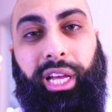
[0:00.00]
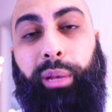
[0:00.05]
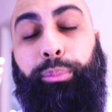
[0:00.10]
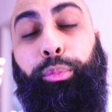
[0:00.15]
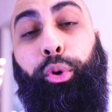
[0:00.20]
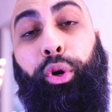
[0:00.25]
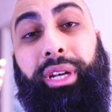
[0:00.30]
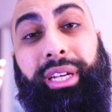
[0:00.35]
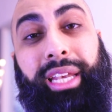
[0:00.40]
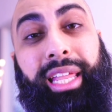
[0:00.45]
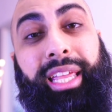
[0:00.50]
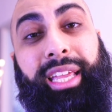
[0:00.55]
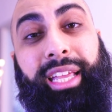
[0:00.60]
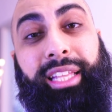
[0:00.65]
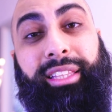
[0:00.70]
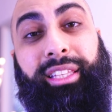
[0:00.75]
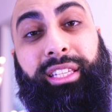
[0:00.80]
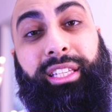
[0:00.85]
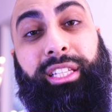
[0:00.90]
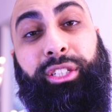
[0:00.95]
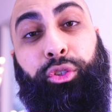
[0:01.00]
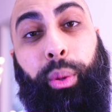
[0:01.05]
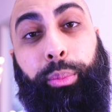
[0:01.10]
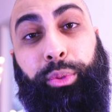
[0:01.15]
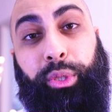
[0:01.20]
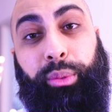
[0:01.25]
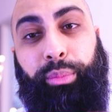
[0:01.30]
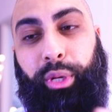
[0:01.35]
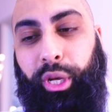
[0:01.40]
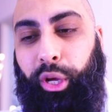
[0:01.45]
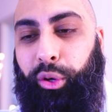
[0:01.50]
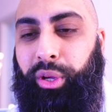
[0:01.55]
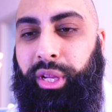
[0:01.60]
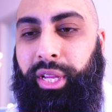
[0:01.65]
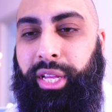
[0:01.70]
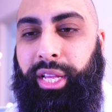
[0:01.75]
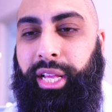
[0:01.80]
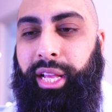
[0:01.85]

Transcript: I'll put a link in the description below.